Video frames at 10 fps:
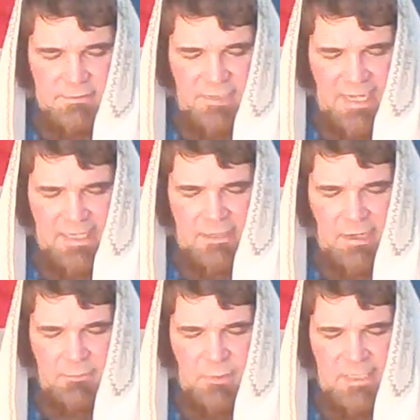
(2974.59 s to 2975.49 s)
Thank you.
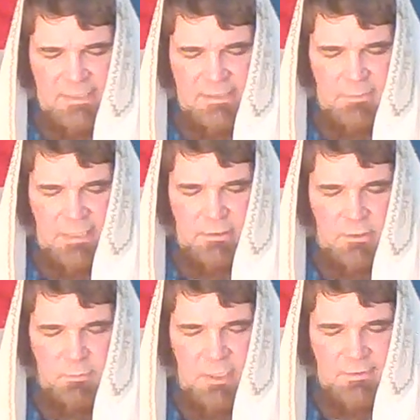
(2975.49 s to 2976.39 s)
I bless my
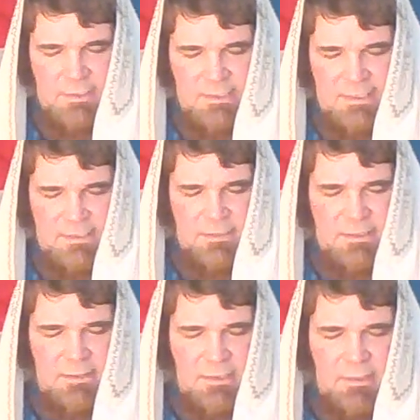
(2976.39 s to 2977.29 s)
little brothers and
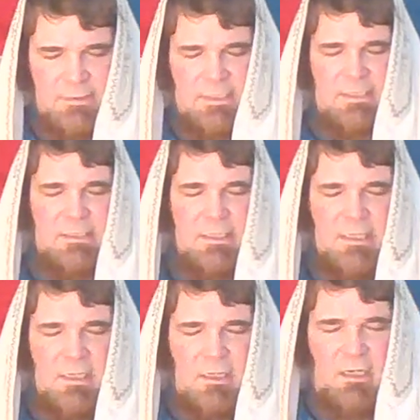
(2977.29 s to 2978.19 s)
sisters and those that
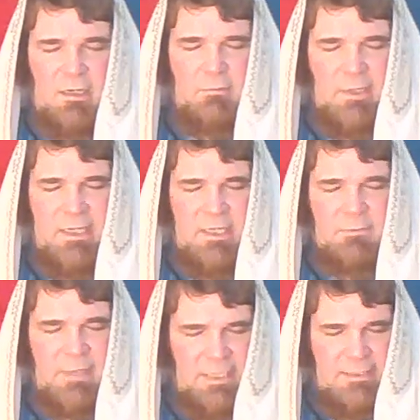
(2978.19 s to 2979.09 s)
uh,
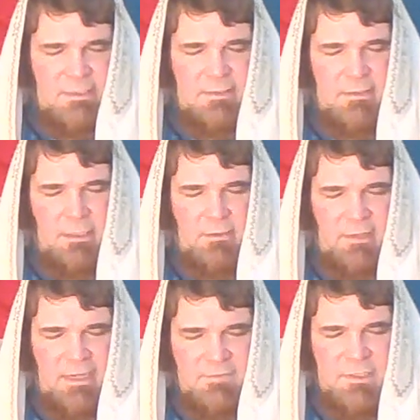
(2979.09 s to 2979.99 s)
recommitted their
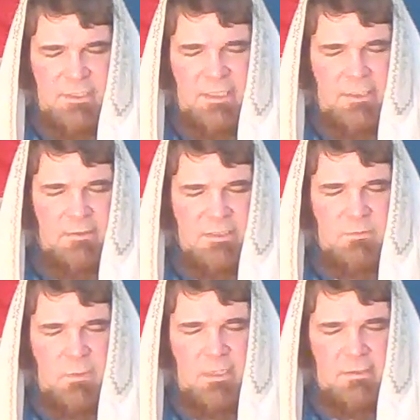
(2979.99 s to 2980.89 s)
lives to you as
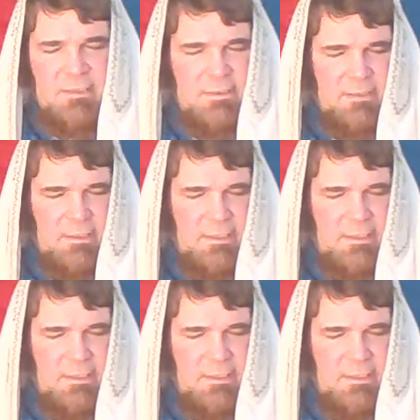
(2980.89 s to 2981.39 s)
well as